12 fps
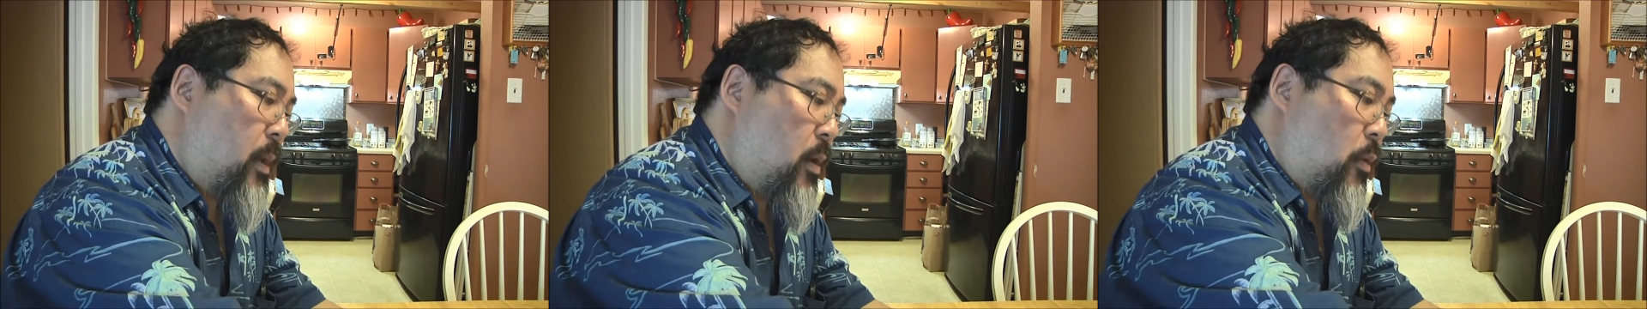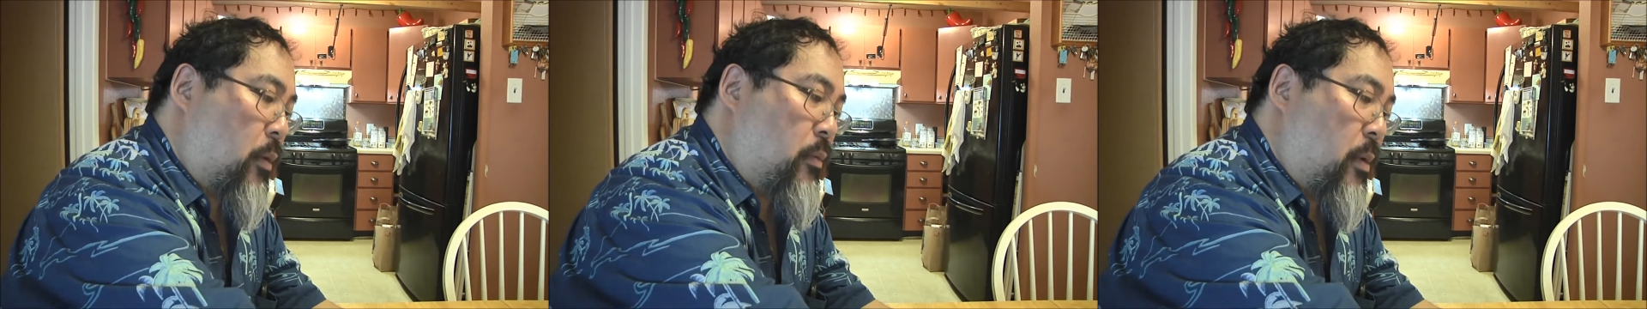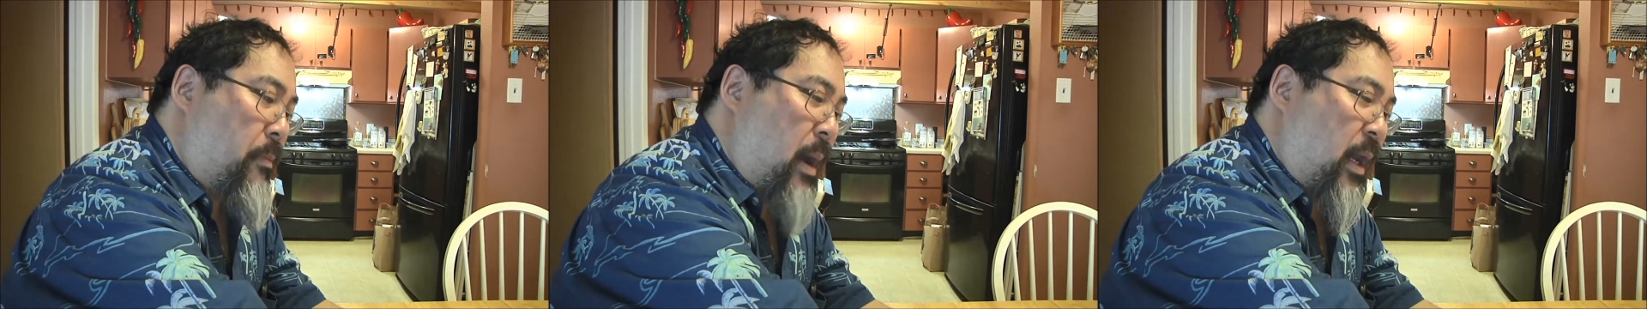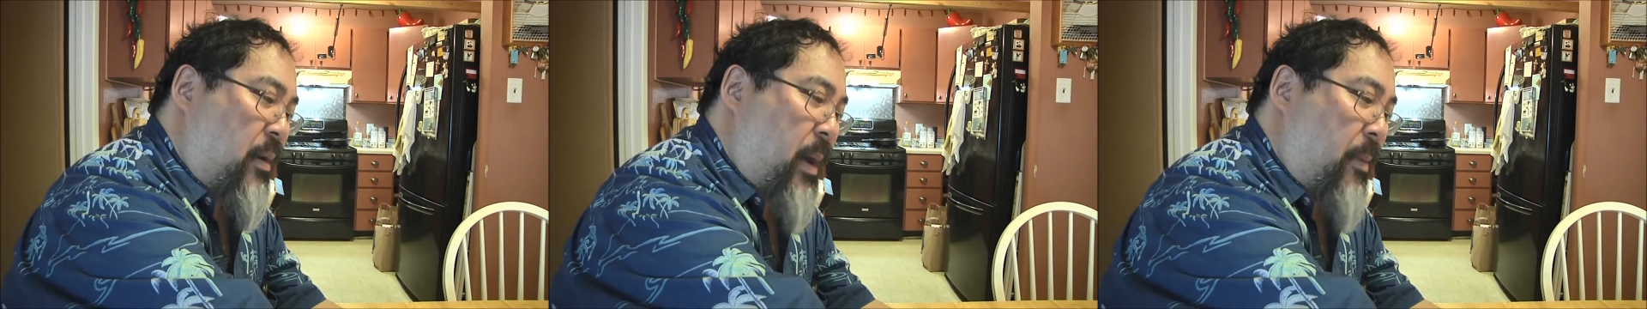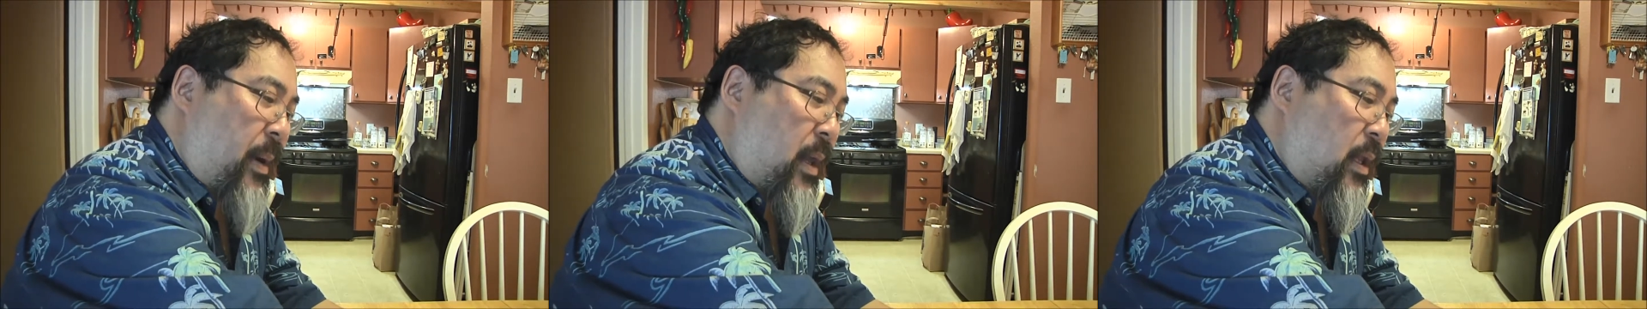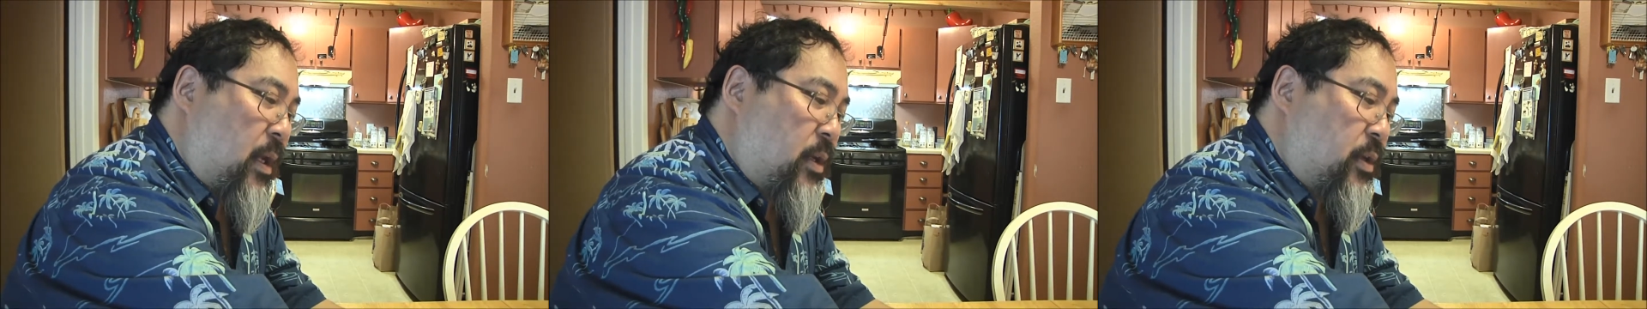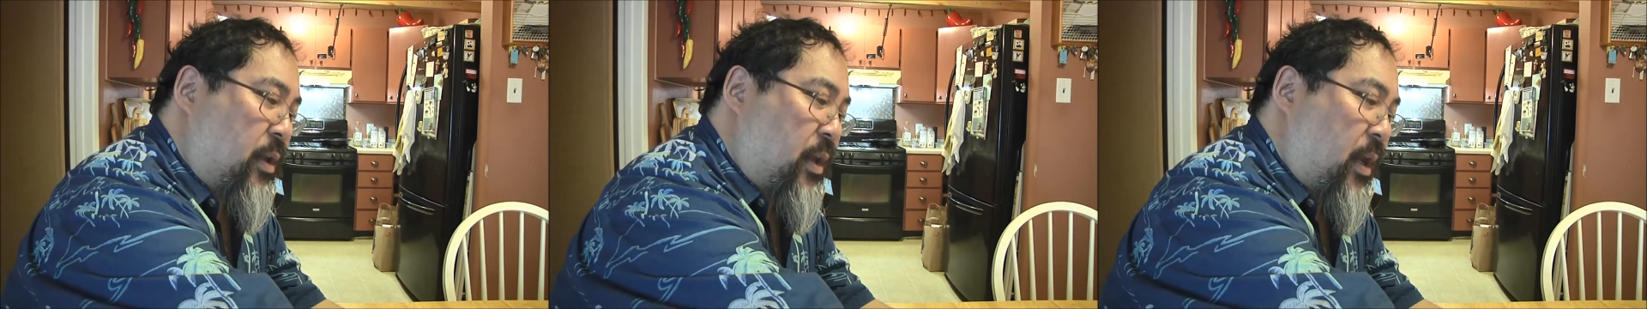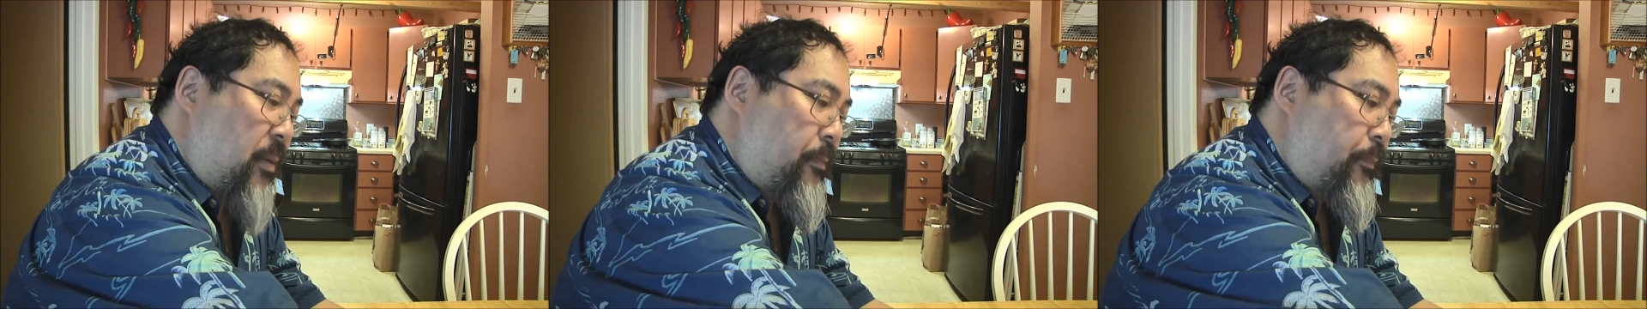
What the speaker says: or remind my palate, I should say.